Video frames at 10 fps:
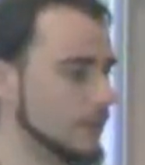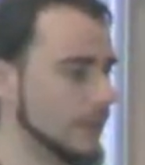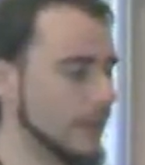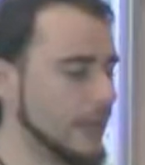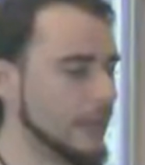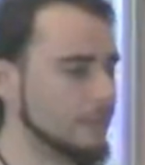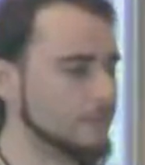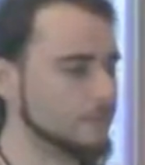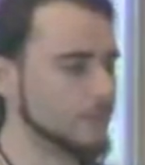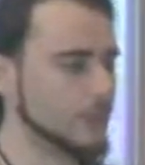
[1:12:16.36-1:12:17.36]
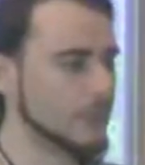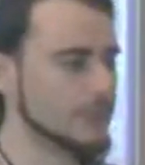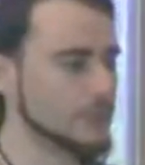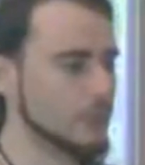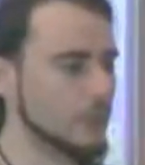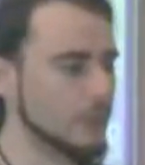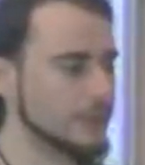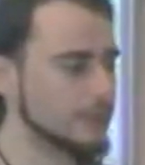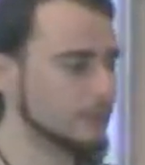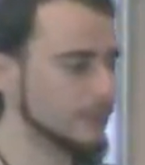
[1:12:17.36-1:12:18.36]
Okay, let's go a
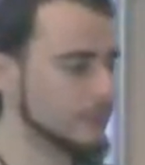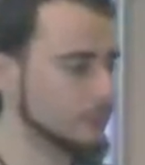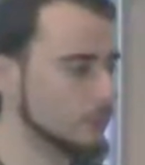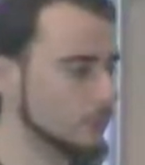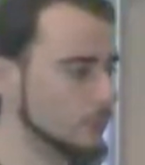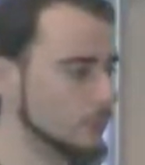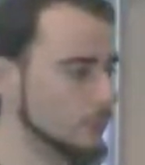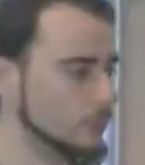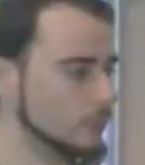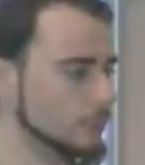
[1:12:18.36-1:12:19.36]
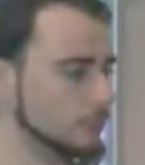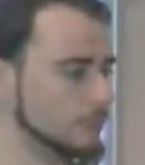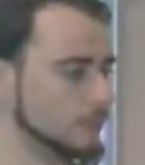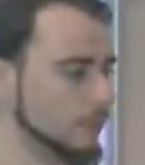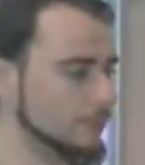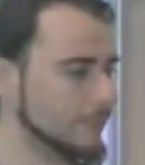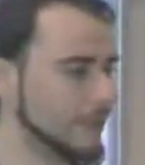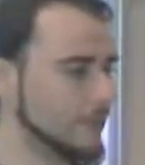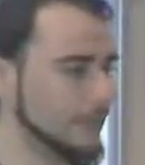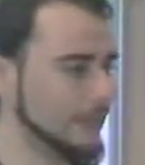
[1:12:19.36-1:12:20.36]
little bit to
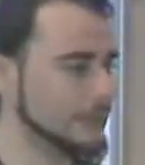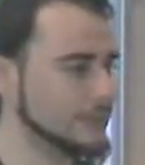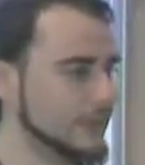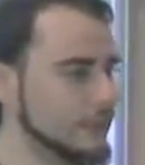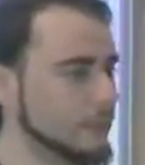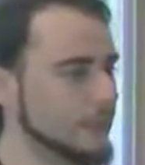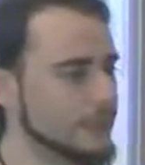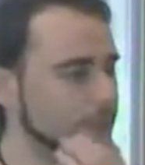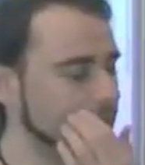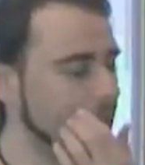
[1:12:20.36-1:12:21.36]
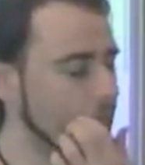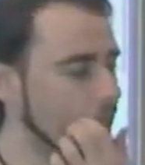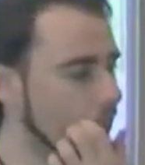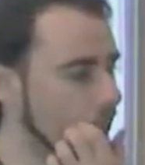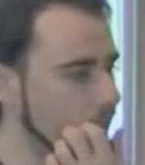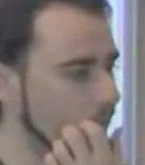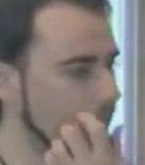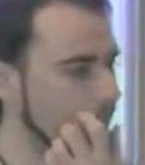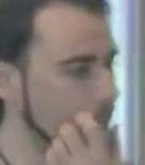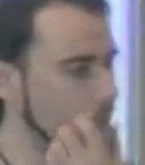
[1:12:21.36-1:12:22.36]
profile page. I don't want, I don't know if
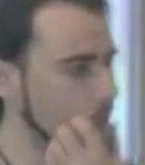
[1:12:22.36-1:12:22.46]
I will